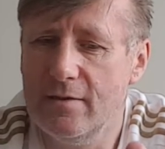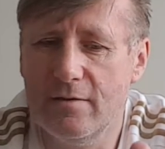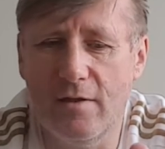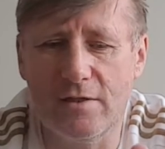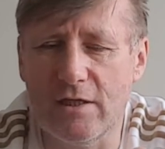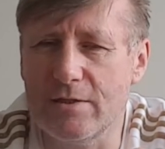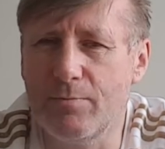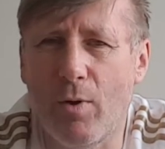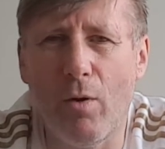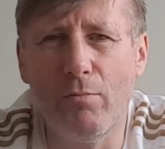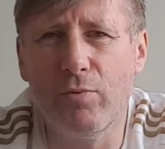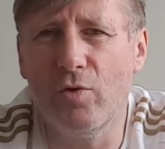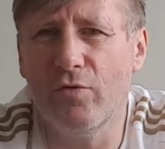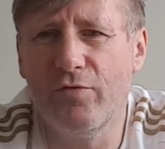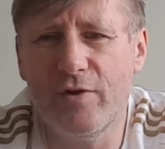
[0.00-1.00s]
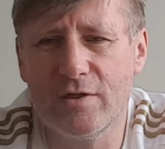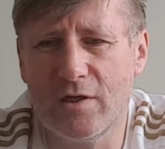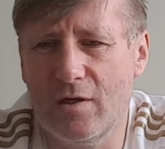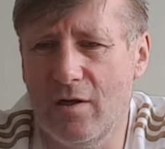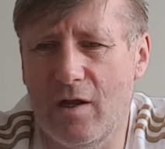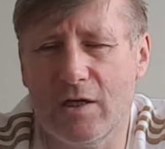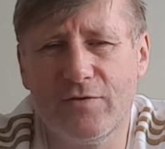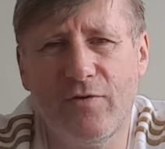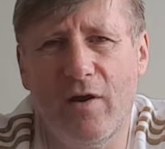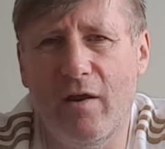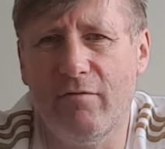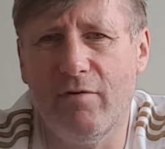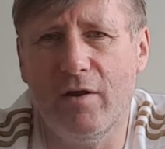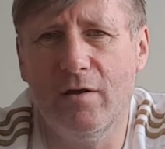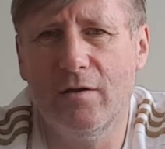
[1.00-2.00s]
this is bomb proof. This will last
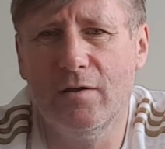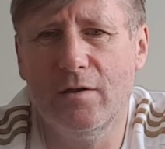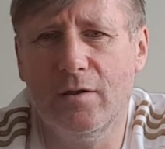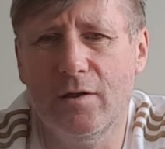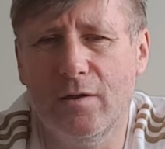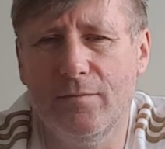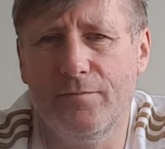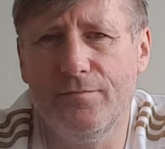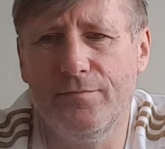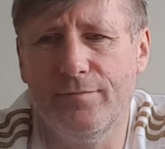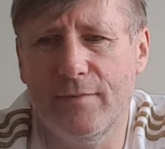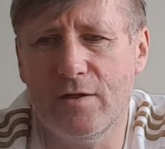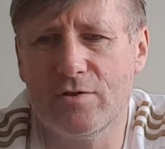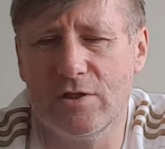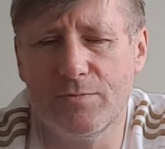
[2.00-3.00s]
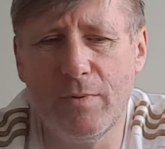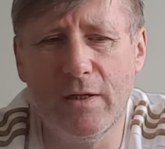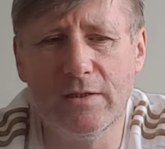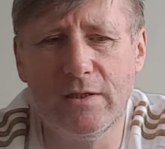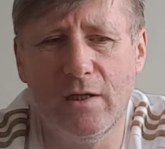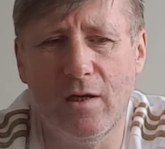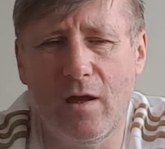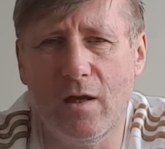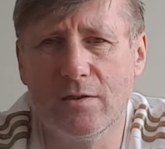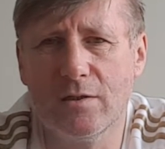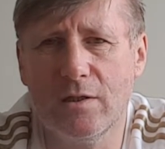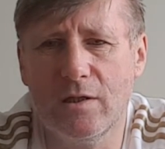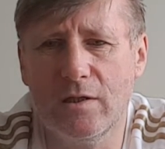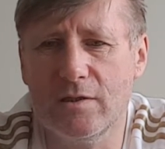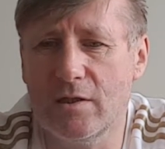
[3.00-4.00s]
forever. This was built to last,
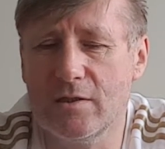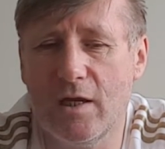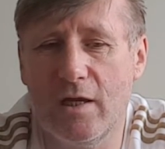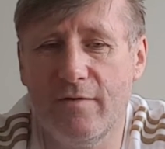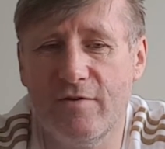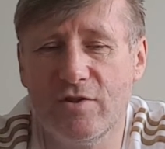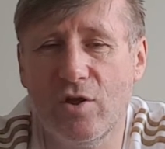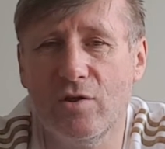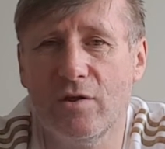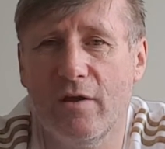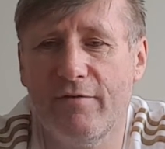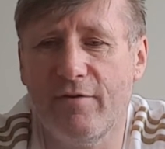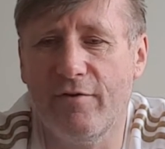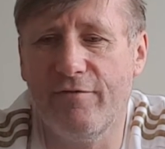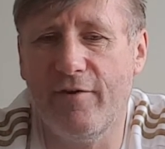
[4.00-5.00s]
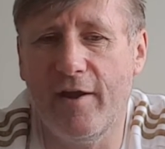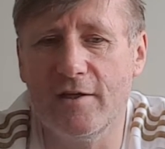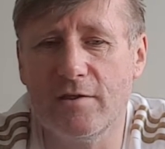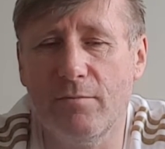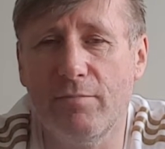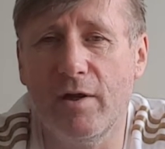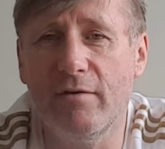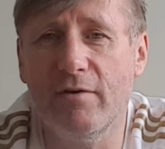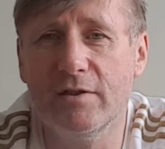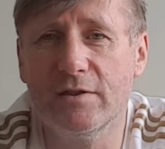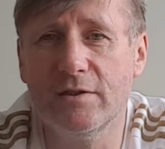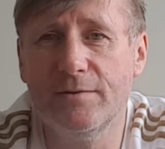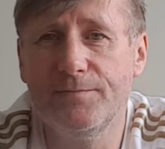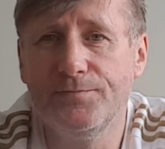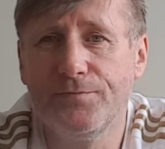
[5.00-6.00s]
and as I said, if it's good enough for a finest and
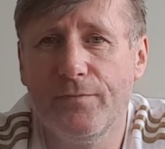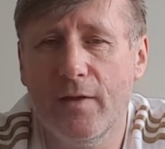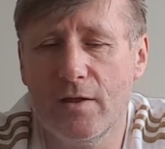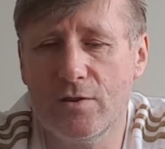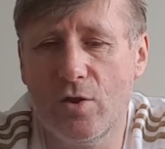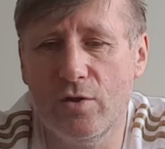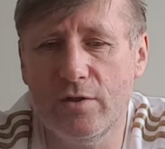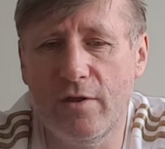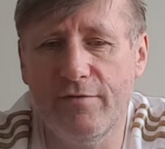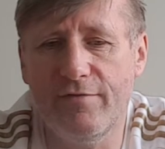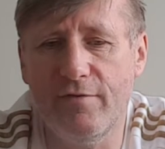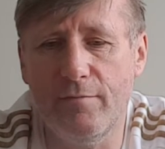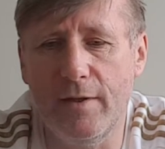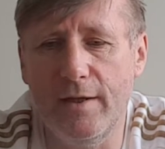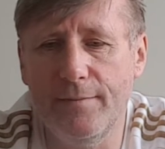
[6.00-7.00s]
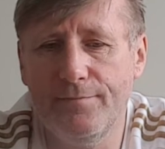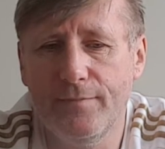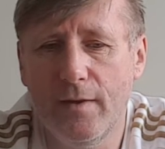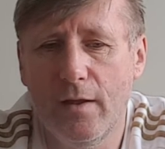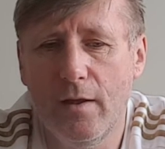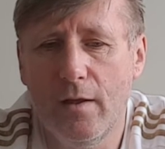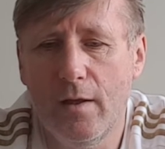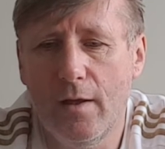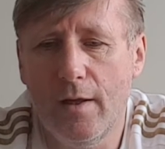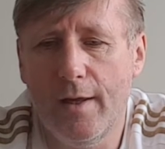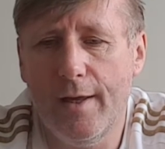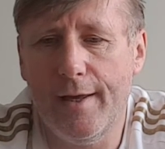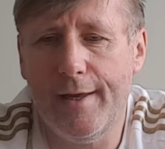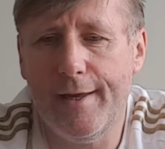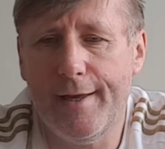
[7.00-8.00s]
bravest, it's good enough for me.
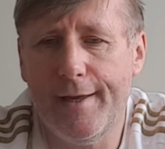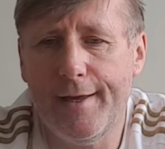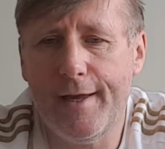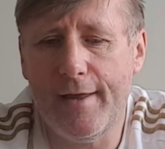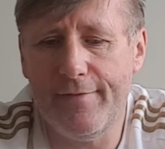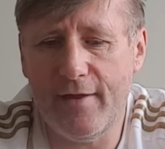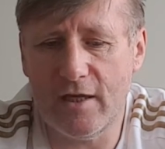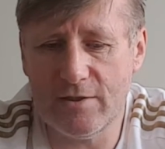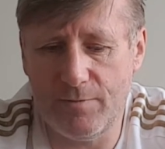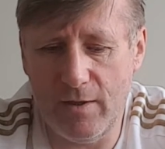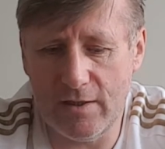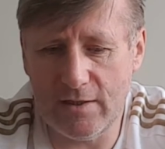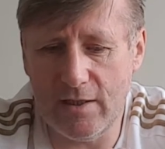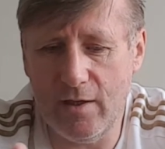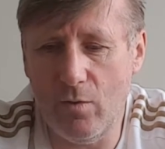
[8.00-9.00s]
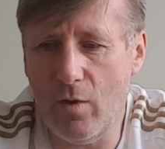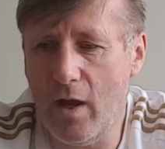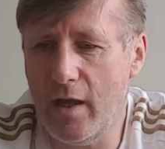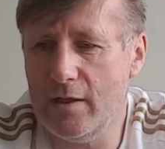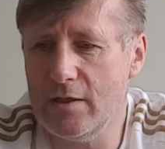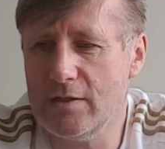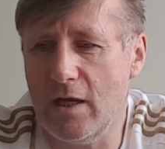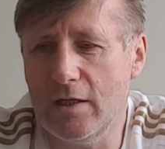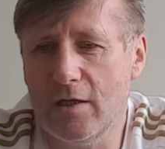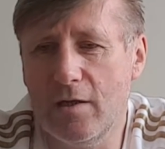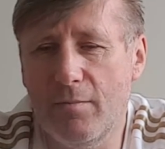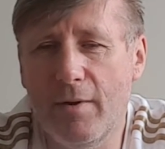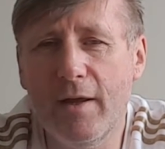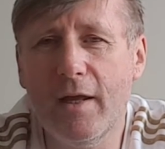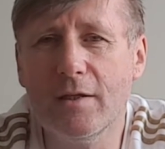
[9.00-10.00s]
And that's basically why I decided to
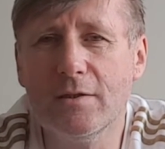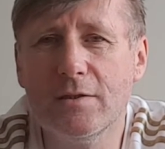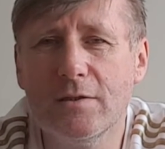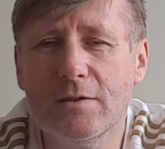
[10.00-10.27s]
buy it.